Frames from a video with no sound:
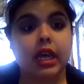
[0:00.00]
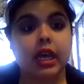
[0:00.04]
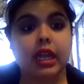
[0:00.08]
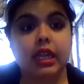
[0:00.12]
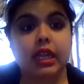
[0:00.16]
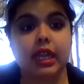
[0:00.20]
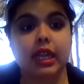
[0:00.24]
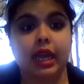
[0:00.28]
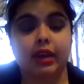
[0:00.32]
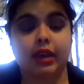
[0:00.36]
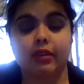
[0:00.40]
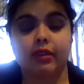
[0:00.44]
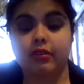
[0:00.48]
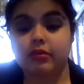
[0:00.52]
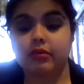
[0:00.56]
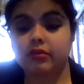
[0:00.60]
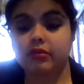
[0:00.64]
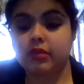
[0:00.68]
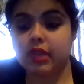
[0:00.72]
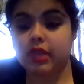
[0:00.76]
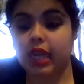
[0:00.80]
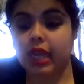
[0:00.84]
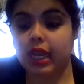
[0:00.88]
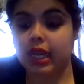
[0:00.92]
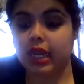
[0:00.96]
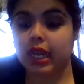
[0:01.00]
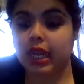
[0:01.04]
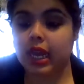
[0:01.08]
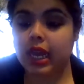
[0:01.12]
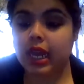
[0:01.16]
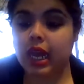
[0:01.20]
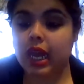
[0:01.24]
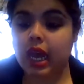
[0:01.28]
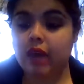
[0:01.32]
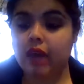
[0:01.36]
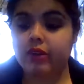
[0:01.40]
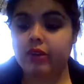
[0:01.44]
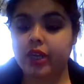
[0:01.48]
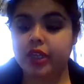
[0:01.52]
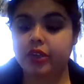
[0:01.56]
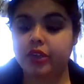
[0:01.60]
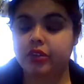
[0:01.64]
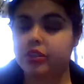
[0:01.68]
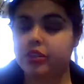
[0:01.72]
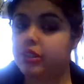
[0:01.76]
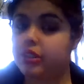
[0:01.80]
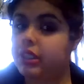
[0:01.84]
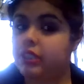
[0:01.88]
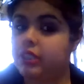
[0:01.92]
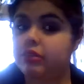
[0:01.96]
Now, like how I
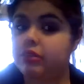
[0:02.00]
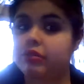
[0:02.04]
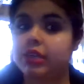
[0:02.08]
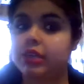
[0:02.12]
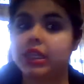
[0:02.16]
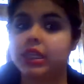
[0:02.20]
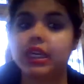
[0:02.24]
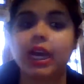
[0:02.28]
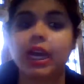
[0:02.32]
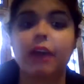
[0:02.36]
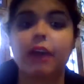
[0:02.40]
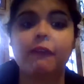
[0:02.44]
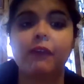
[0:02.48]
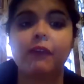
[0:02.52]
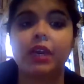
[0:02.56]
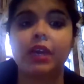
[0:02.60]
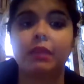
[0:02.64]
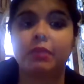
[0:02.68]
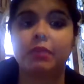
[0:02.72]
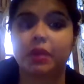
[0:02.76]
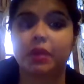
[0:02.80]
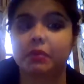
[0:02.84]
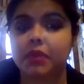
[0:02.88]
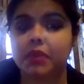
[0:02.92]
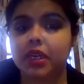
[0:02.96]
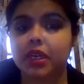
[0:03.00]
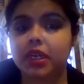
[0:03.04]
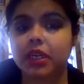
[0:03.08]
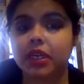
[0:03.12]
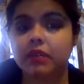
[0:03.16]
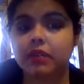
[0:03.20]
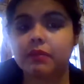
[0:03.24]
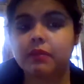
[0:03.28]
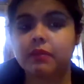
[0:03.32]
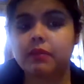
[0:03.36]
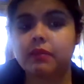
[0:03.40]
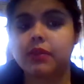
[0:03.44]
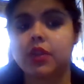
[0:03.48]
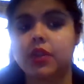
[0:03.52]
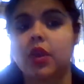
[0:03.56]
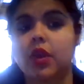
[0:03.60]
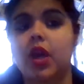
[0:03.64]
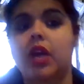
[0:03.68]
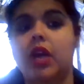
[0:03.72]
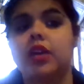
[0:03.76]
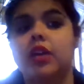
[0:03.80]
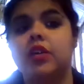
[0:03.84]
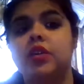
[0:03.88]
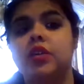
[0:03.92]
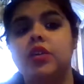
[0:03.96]
told you, this one is not really pigmented, so
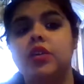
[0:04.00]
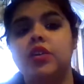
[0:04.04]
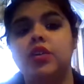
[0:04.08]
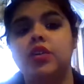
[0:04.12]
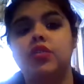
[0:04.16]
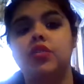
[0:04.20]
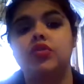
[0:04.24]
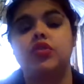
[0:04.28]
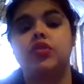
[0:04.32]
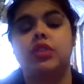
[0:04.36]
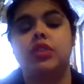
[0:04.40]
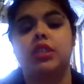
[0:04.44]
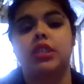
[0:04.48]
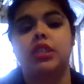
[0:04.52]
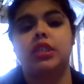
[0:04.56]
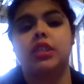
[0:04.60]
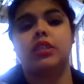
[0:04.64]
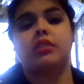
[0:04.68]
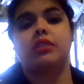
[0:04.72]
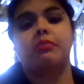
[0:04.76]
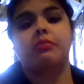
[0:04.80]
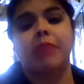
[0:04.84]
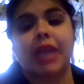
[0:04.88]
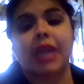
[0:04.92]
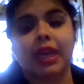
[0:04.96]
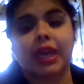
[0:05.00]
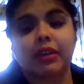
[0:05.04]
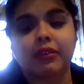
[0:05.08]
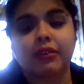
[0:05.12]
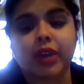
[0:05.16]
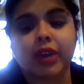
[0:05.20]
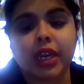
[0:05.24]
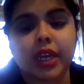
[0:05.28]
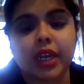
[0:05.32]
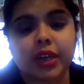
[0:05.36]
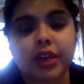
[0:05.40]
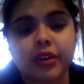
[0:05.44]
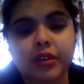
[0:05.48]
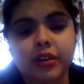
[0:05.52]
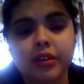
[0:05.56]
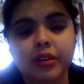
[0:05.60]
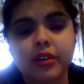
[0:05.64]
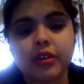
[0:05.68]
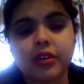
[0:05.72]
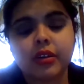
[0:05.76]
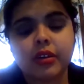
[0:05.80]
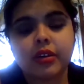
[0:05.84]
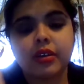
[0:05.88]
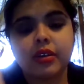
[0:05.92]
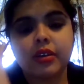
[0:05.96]
I'm gonna use this black right here.
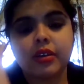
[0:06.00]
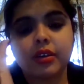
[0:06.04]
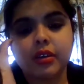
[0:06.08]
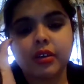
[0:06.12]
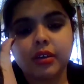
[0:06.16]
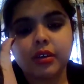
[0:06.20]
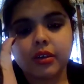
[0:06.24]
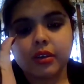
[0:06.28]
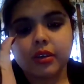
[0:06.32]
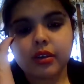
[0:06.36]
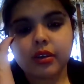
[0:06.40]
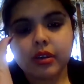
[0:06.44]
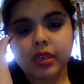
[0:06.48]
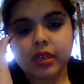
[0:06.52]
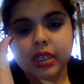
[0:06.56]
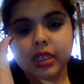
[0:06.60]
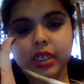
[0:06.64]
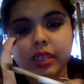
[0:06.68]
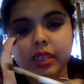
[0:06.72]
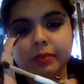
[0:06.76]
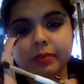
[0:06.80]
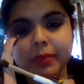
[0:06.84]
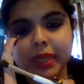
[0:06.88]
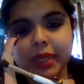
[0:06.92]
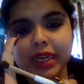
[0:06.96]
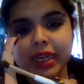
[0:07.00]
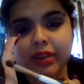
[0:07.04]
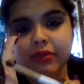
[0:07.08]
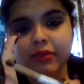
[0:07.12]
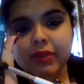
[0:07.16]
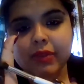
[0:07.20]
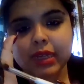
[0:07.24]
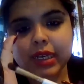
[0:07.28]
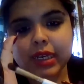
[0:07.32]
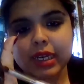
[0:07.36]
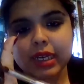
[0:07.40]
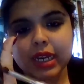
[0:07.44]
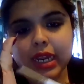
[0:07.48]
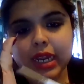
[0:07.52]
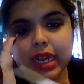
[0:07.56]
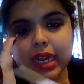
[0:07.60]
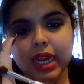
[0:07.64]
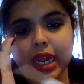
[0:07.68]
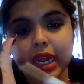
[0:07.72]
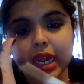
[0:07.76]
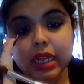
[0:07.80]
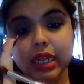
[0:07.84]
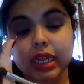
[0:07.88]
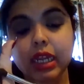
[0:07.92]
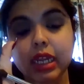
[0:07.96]
This black one
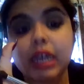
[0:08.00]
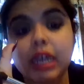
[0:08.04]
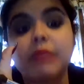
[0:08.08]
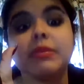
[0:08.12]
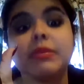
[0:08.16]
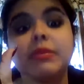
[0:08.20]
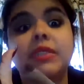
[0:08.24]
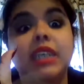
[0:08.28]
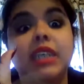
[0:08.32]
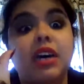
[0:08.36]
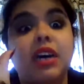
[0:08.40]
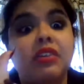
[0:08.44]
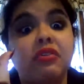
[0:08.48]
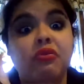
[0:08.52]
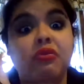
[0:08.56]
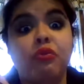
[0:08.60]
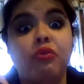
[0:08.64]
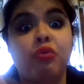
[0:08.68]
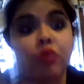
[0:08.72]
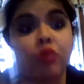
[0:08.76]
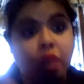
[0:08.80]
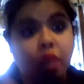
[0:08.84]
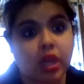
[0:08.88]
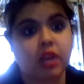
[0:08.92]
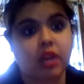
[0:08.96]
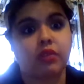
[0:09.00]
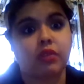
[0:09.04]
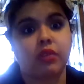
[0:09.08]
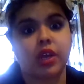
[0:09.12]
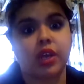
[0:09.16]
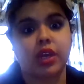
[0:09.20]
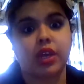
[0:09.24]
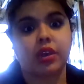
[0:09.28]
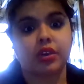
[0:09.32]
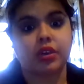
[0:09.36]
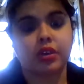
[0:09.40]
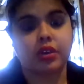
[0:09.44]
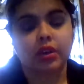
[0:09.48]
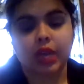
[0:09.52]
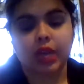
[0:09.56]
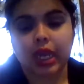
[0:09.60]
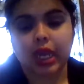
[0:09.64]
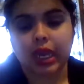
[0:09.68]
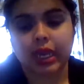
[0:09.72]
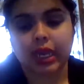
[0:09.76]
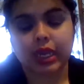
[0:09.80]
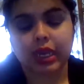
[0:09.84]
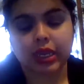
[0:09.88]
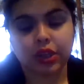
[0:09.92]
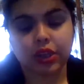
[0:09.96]
comes out really, really good.
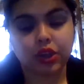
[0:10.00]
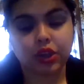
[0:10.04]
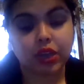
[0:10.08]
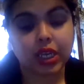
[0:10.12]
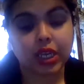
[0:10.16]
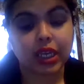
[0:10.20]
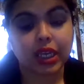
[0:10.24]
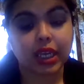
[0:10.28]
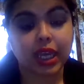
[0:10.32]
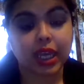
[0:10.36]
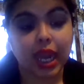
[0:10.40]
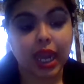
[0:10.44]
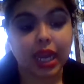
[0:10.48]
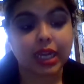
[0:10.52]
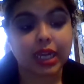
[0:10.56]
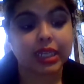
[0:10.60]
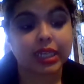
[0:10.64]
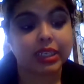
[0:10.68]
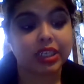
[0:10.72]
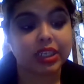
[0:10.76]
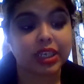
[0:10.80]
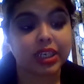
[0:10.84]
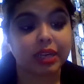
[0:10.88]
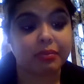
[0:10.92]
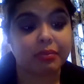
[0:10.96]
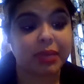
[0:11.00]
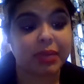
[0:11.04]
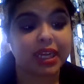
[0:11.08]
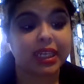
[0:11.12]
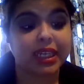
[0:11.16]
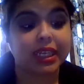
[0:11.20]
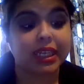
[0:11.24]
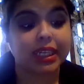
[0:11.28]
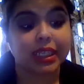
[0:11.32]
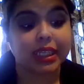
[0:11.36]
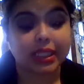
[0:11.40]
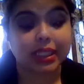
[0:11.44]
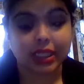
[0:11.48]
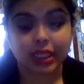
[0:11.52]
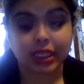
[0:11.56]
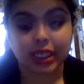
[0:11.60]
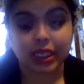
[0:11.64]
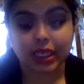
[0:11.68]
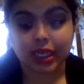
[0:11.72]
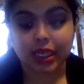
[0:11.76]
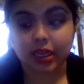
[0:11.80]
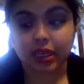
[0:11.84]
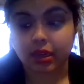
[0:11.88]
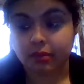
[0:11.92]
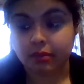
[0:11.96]
Like you can basically see
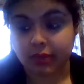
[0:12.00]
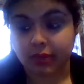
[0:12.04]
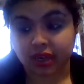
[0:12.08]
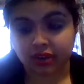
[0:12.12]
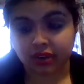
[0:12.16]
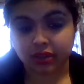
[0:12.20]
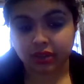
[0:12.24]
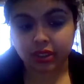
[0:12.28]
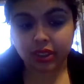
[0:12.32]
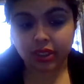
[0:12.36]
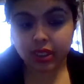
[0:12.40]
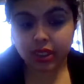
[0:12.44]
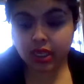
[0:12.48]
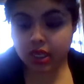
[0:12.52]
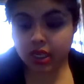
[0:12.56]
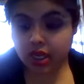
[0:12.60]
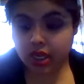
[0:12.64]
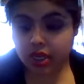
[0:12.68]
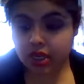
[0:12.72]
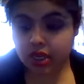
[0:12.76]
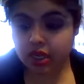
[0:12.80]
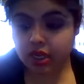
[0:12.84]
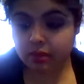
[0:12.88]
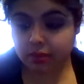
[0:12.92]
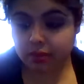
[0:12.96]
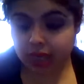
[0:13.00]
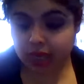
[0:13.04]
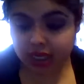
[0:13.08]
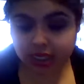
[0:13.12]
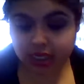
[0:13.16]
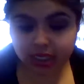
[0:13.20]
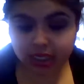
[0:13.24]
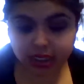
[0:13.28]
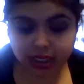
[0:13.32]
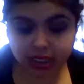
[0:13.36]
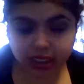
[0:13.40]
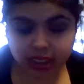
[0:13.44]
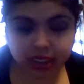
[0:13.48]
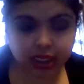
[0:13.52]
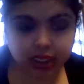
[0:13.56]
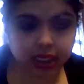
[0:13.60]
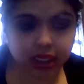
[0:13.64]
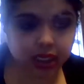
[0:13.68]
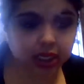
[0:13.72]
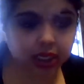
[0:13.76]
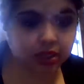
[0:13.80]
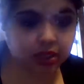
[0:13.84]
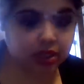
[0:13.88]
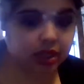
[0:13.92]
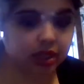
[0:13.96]
it come out. You can basically see it.